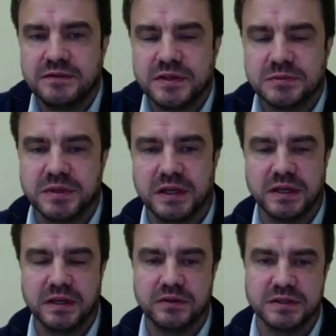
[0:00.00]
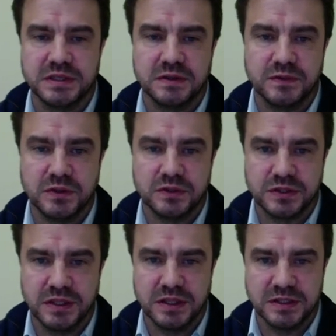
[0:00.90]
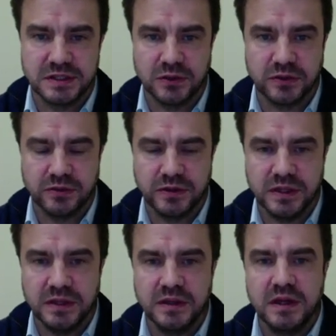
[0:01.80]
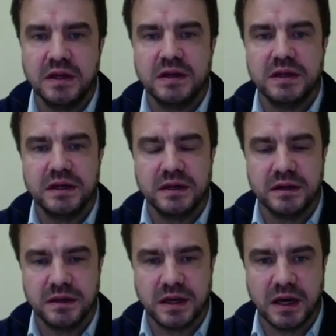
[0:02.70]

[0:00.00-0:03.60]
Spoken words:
There's been an increase in divorce in South Korea, in